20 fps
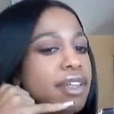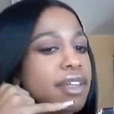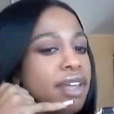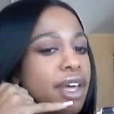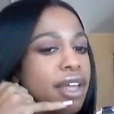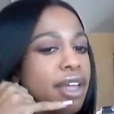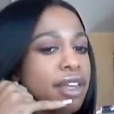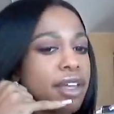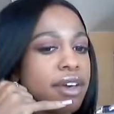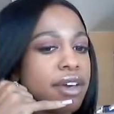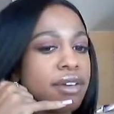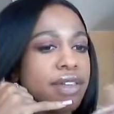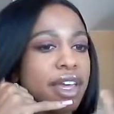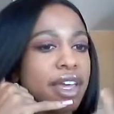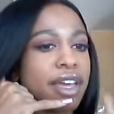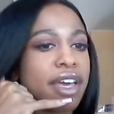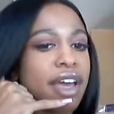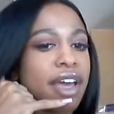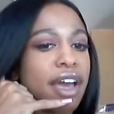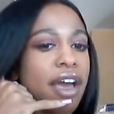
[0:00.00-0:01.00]
hello,
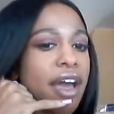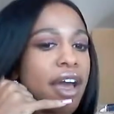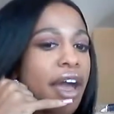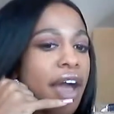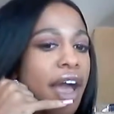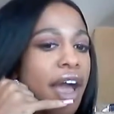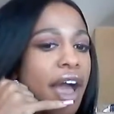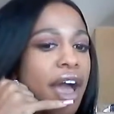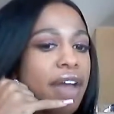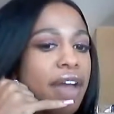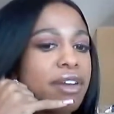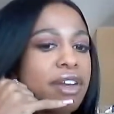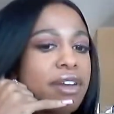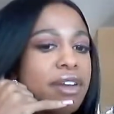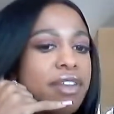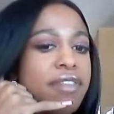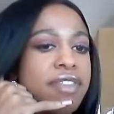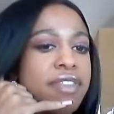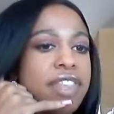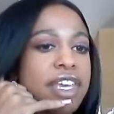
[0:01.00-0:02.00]
like I
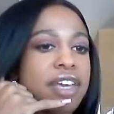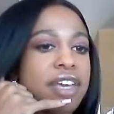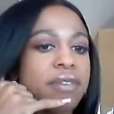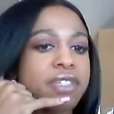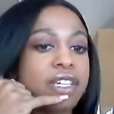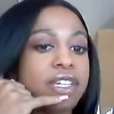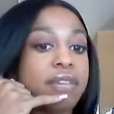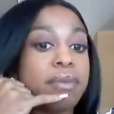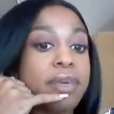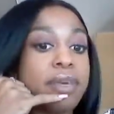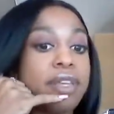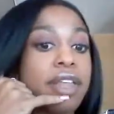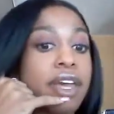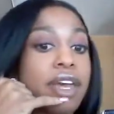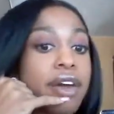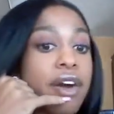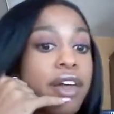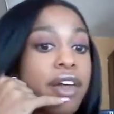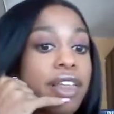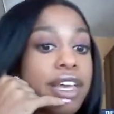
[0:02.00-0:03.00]
didn't even think it was going to be
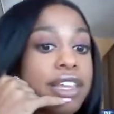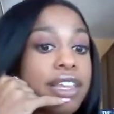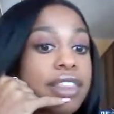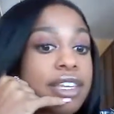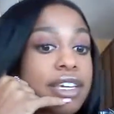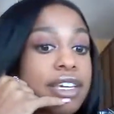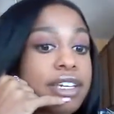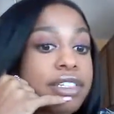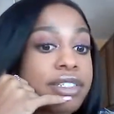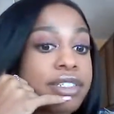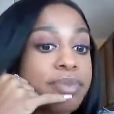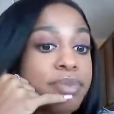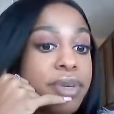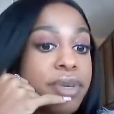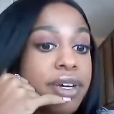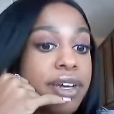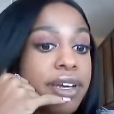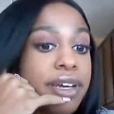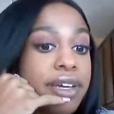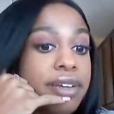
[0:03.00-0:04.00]
like all like this,
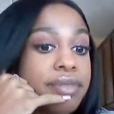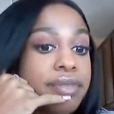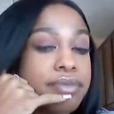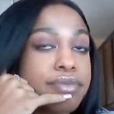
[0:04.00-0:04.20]
but